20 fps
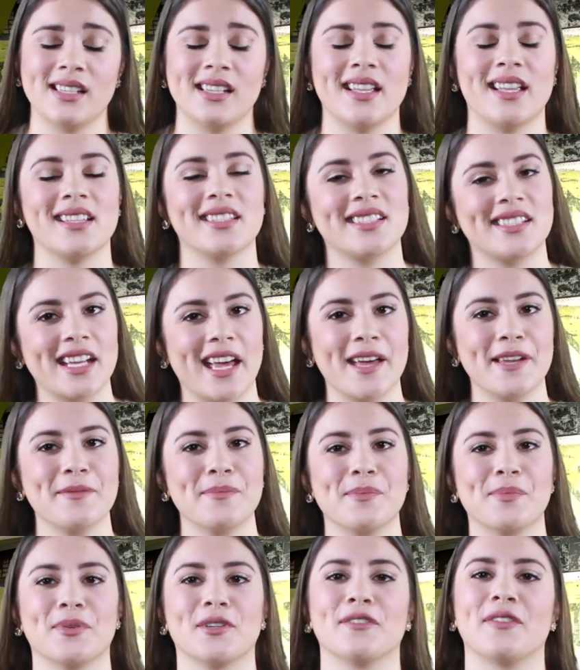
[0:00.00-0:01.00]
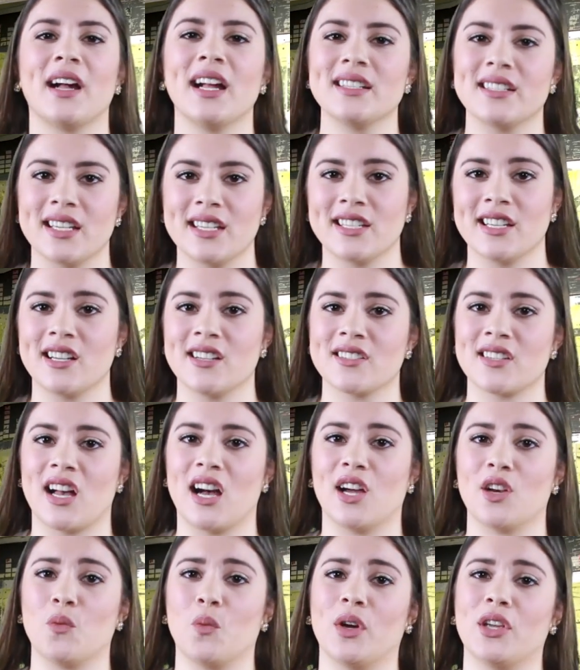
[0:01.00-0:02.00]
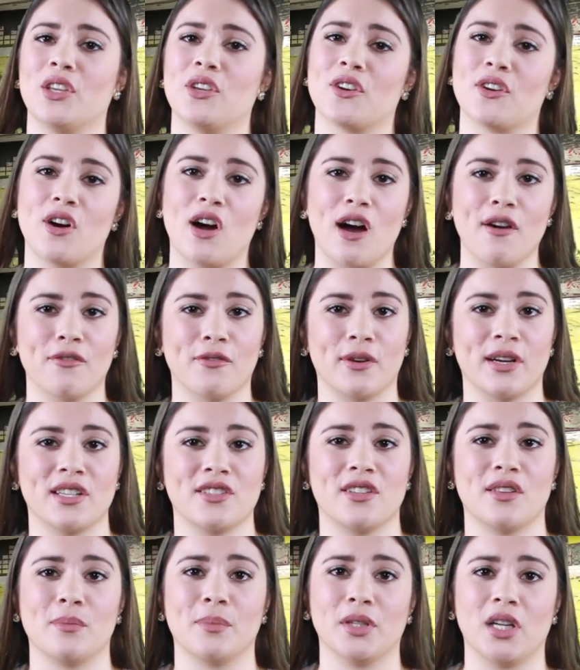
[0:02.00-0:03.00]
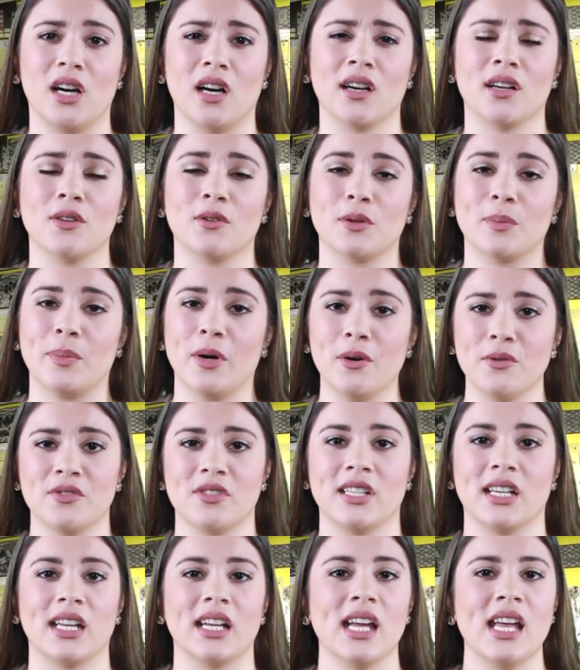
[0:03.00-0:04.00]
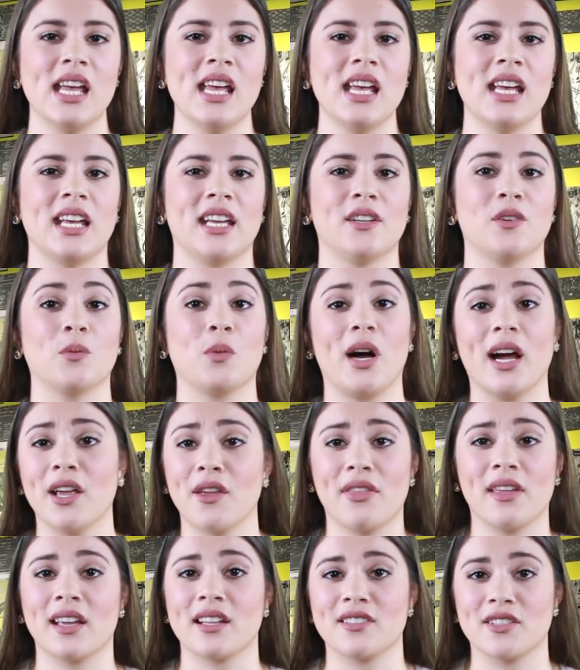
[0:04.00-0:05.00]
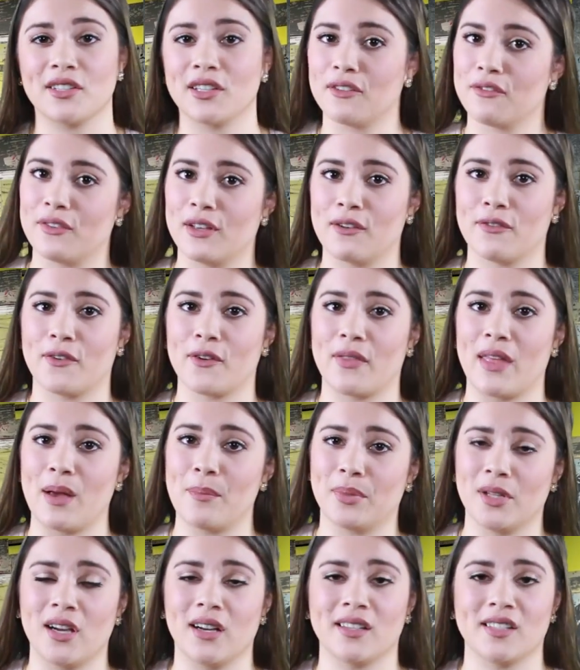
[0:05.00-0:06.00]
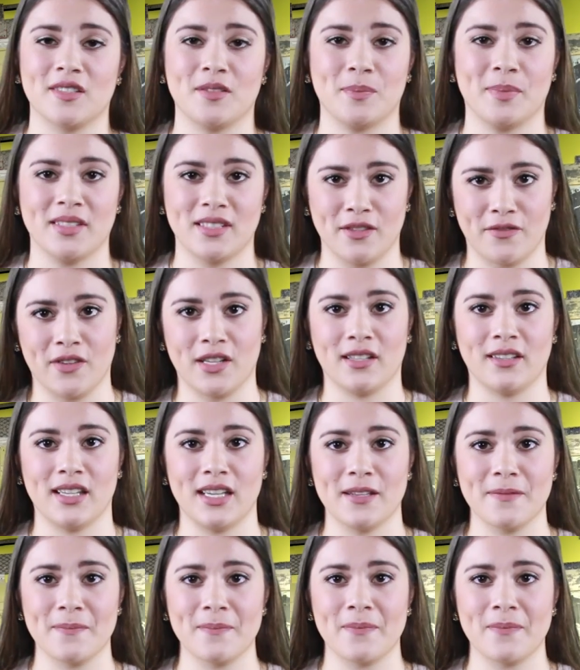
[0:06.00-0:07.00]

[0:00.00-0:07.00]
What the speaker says: Instead, provide details on what you're offering to the blog or posting, and why you think it's a good fit for that blog specifically.